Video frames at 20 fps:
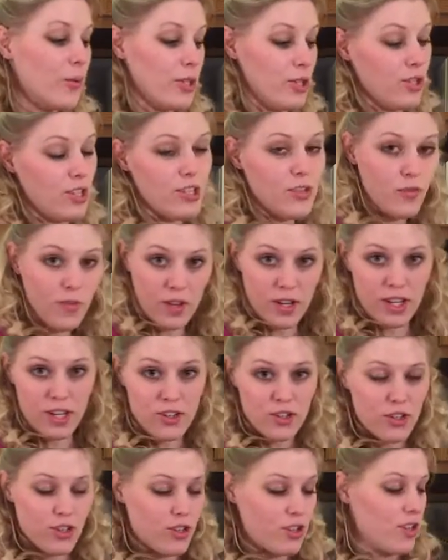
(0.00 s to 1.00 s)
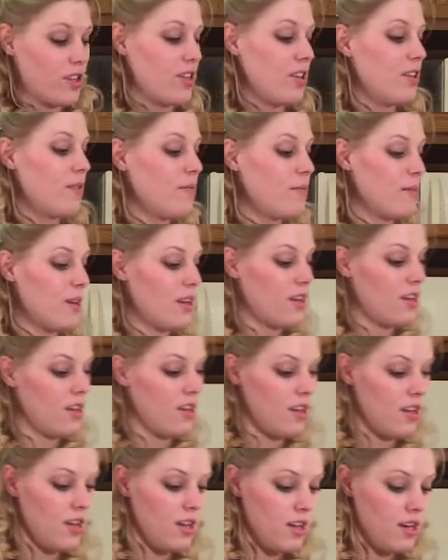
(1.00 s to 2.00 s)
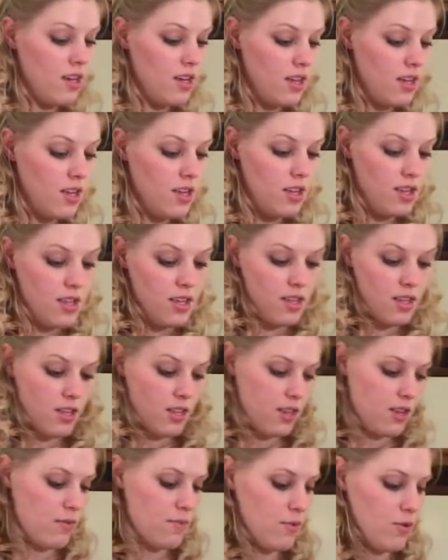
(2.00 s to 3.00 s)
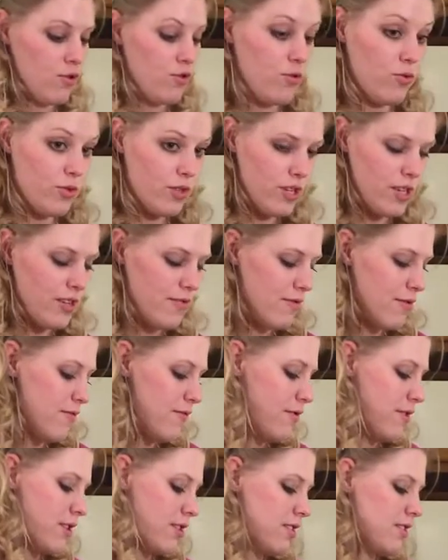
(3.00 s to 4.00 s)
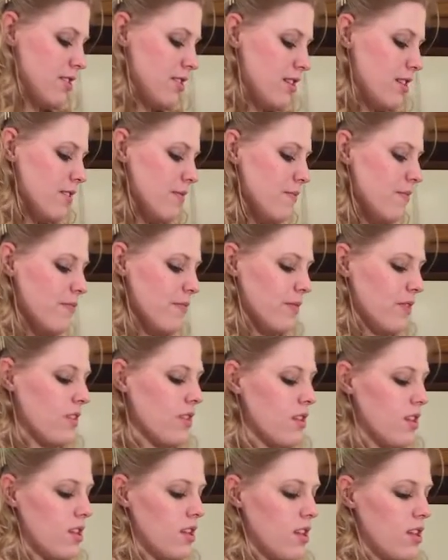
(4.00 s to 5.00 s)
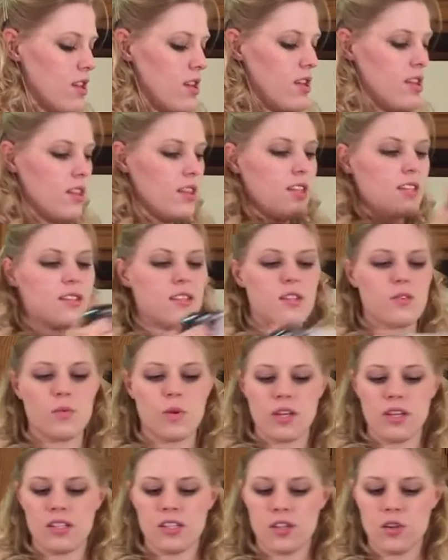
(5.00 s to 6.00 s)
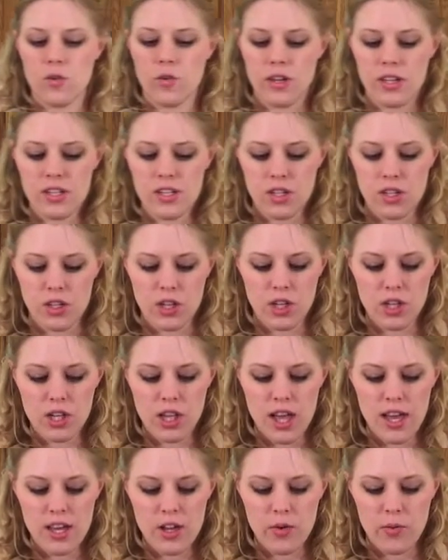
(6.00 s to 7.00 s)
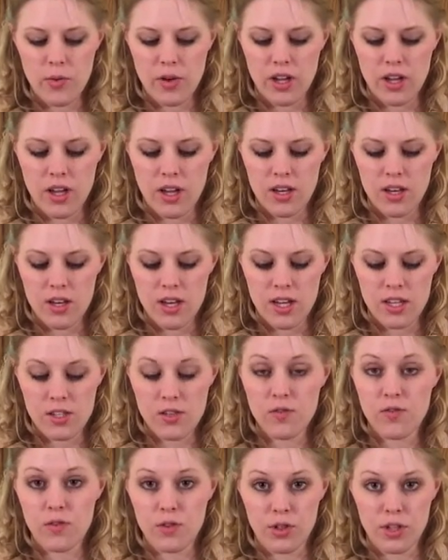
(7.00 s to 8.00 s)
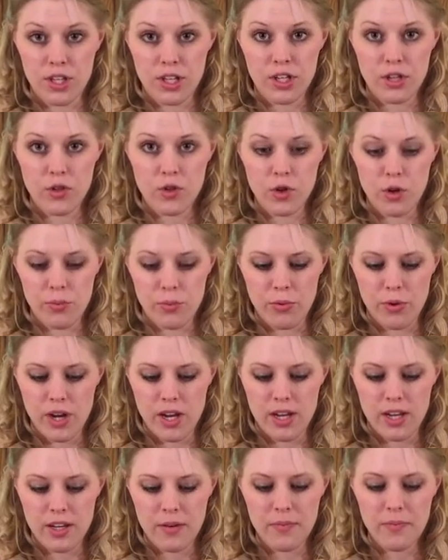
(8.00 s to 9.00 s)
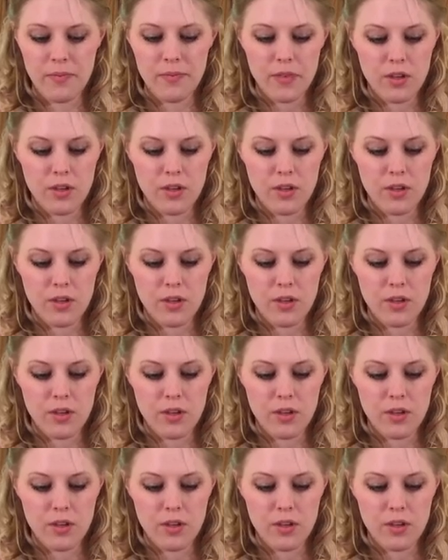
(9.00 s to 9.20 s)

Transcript: We just finished making the majority of the frosting. This is what it's going to look like when it's fully incorporated.